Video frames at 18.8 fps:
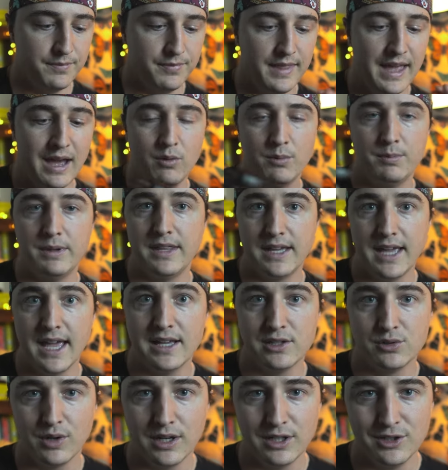that would be the
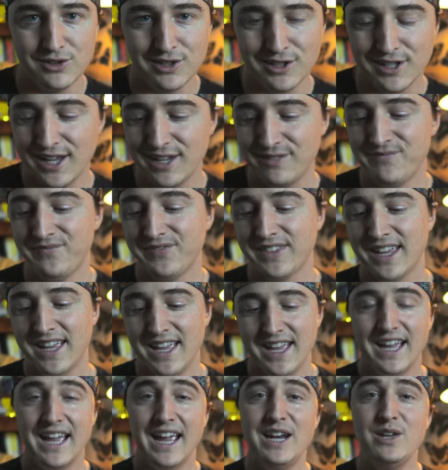case where I'd use a light.
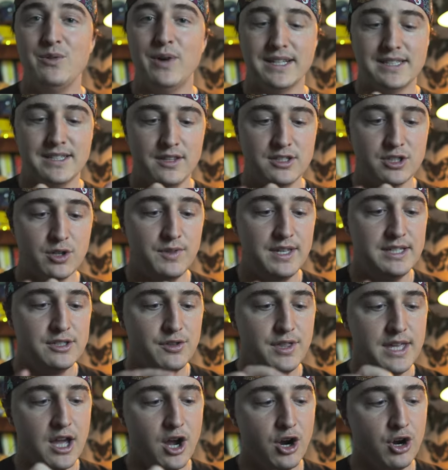Anyways, so these are
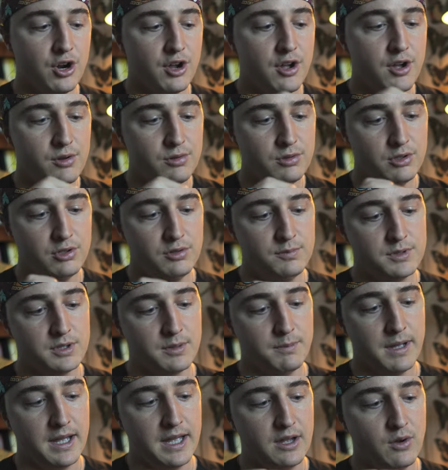the Ergo Loupes
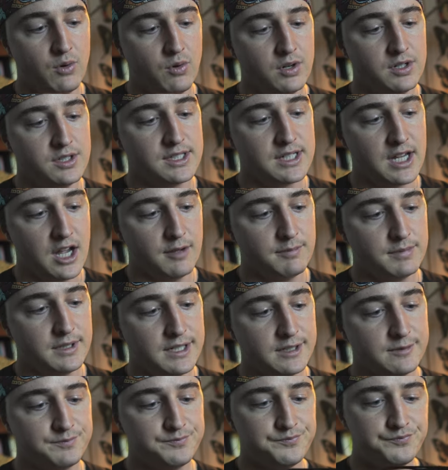by
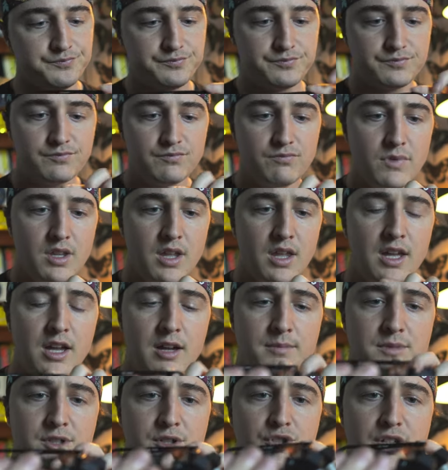Orascoptic.
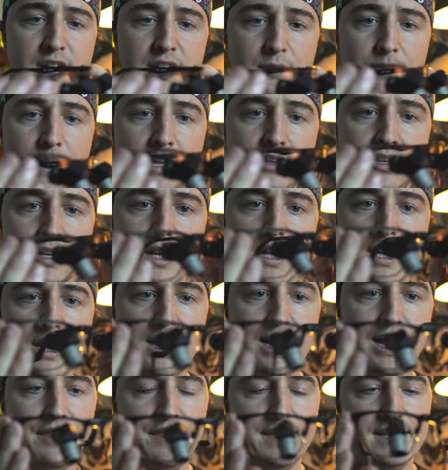So check them out.
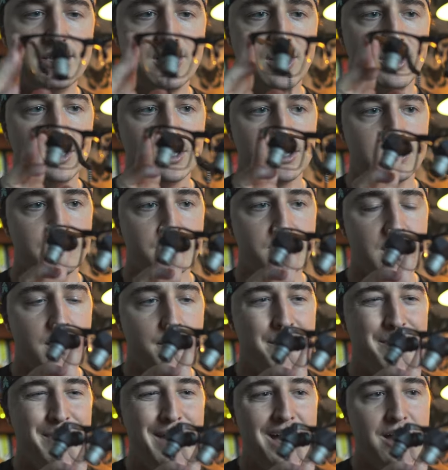These cost
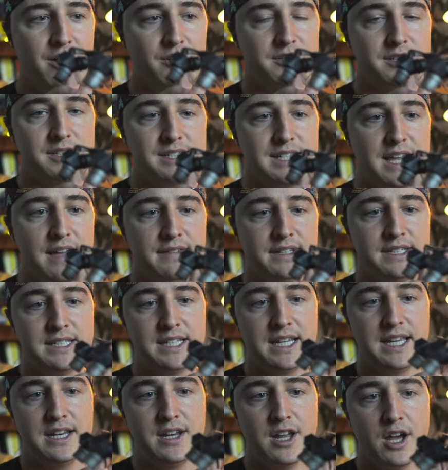about
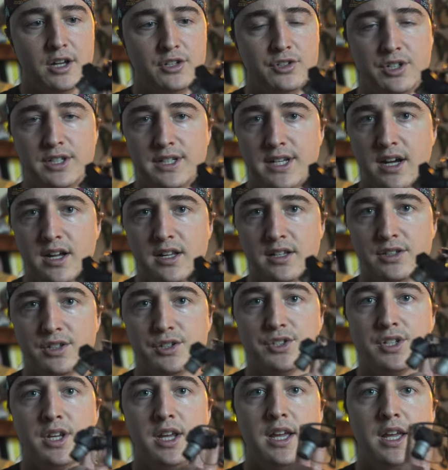
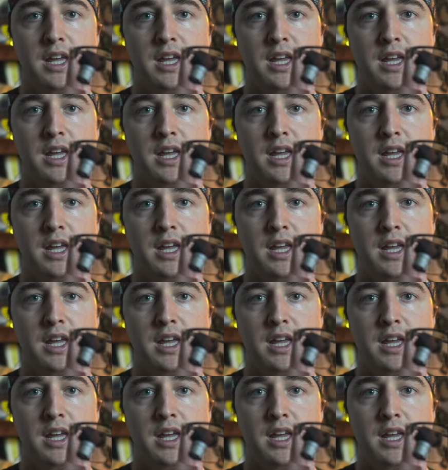$1,700